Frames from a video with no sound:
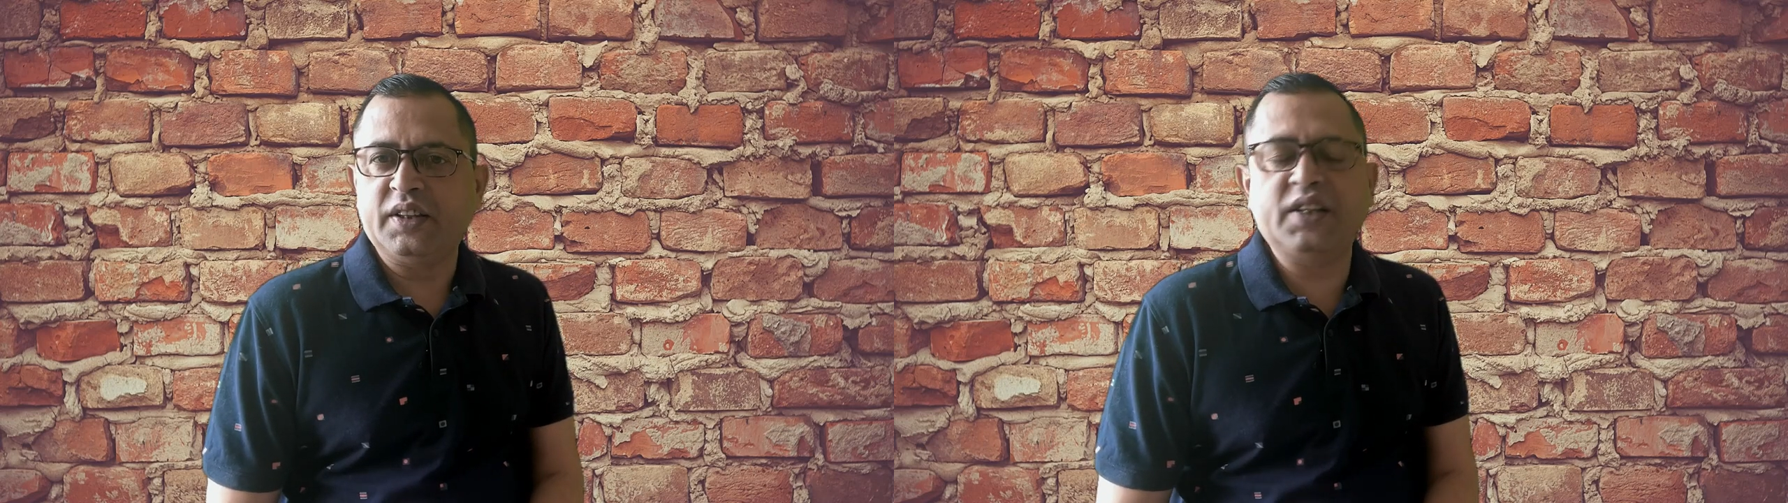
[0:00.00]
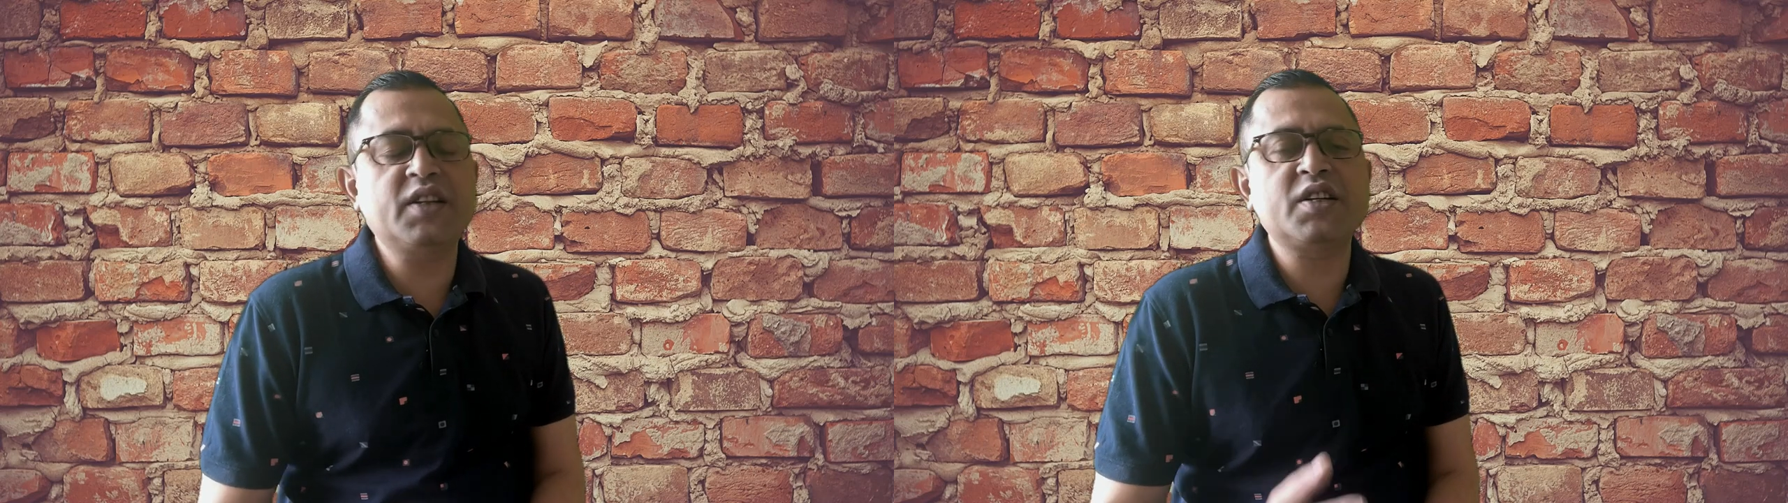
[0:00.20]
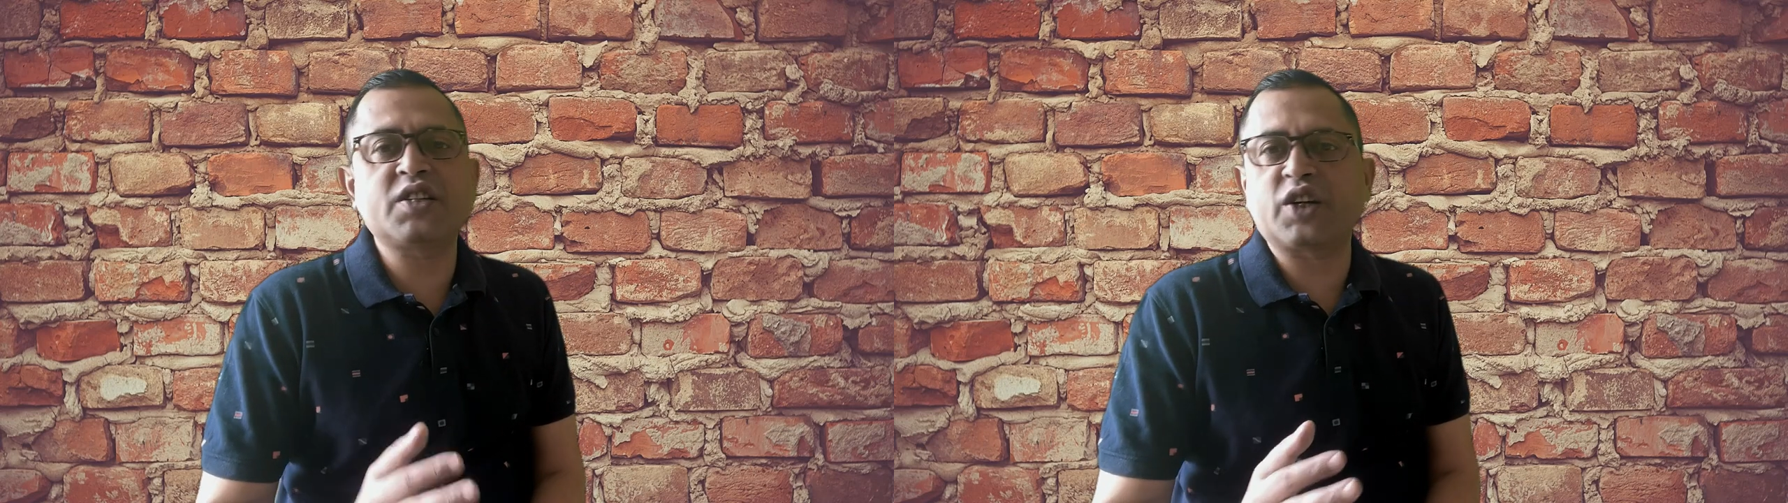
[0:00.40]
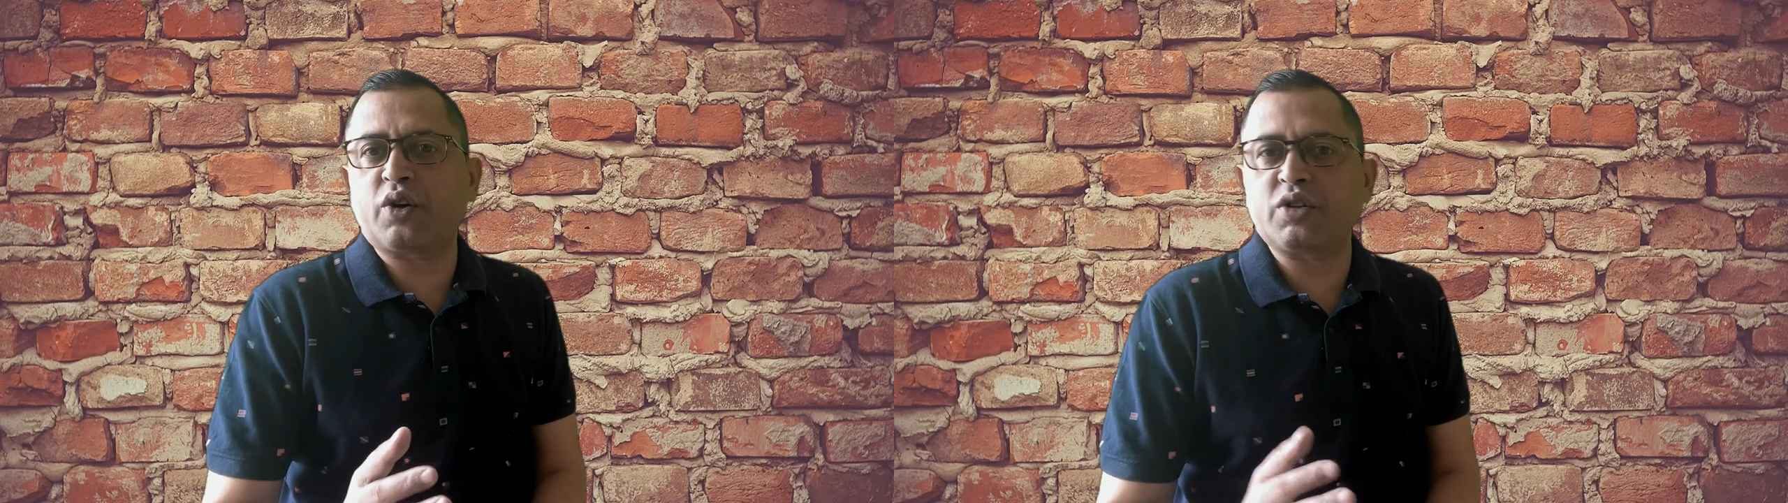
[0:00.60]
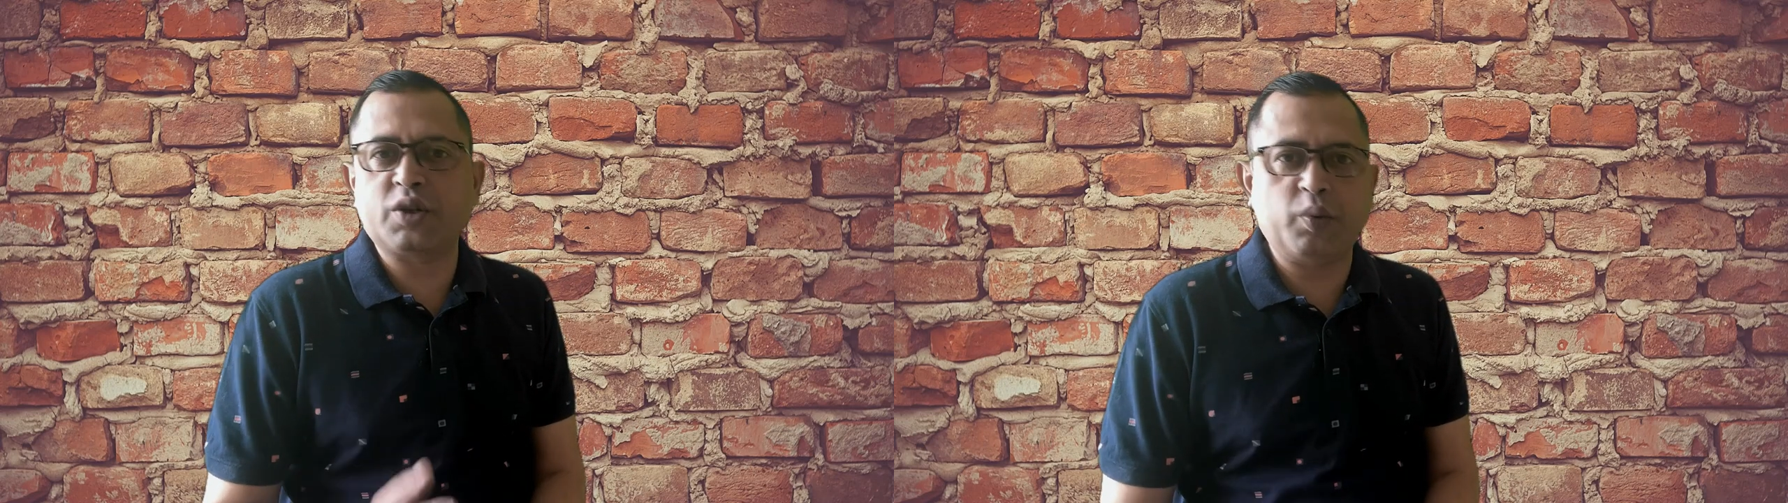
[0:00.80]
Theatres
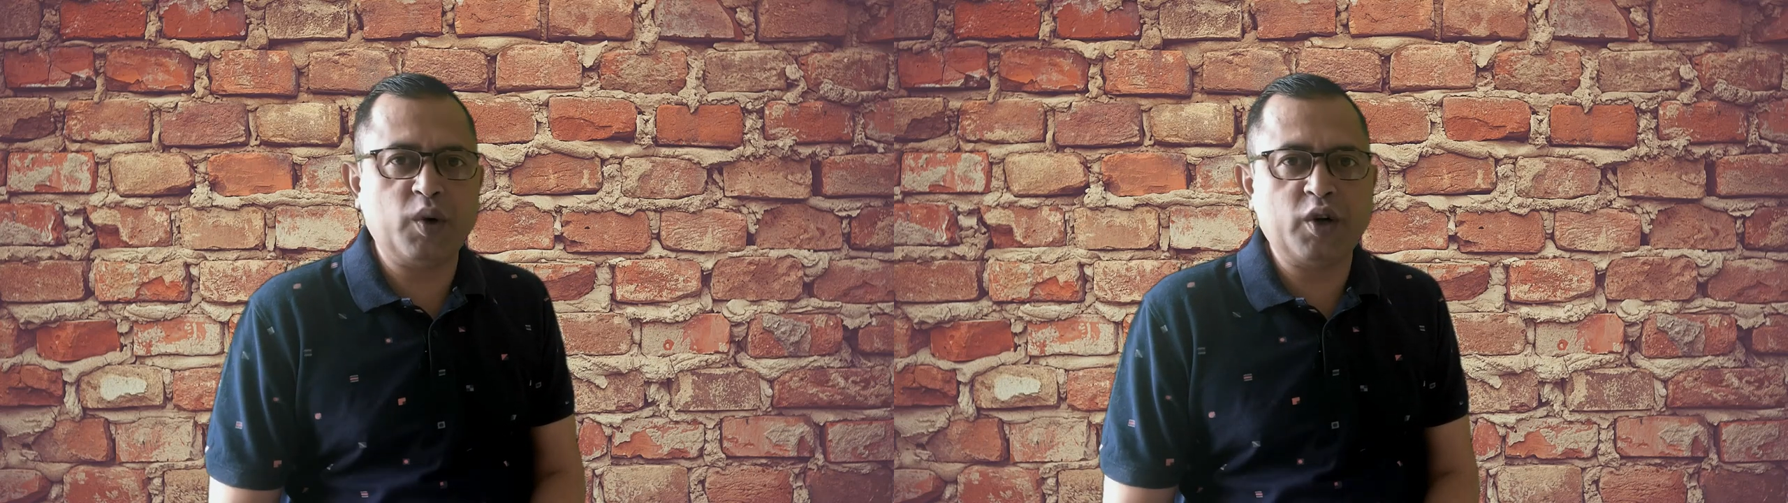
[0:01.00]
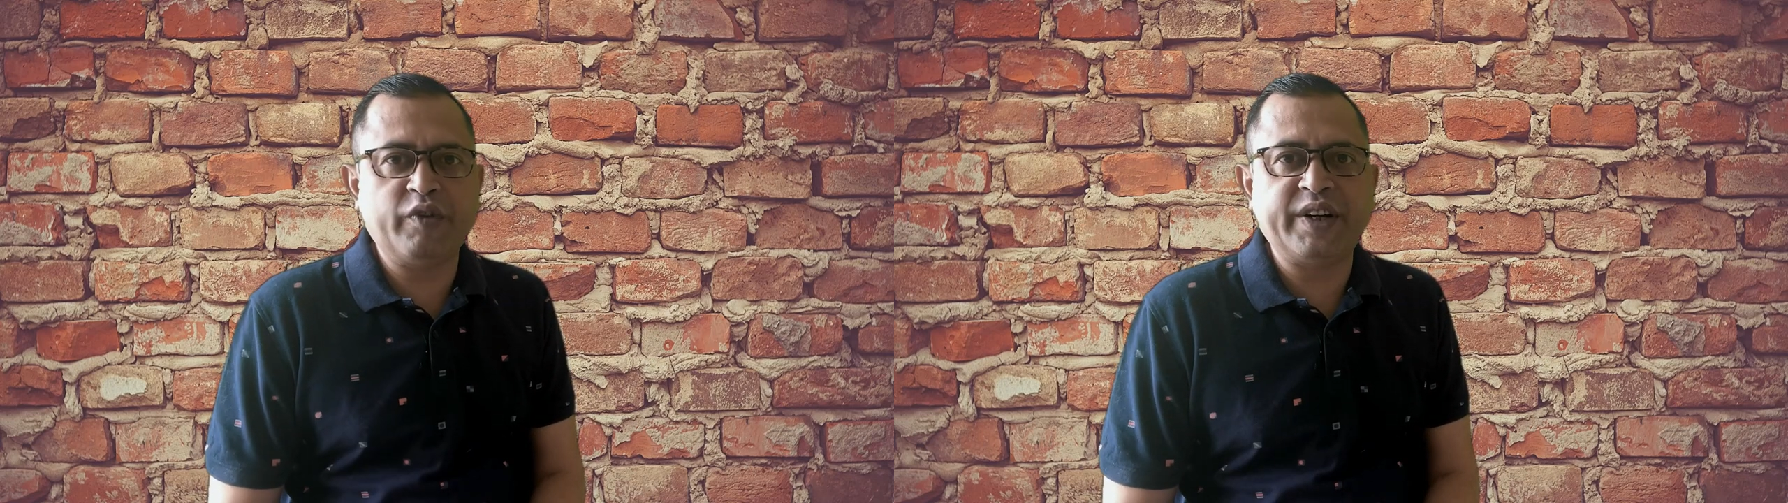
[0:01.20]
across the world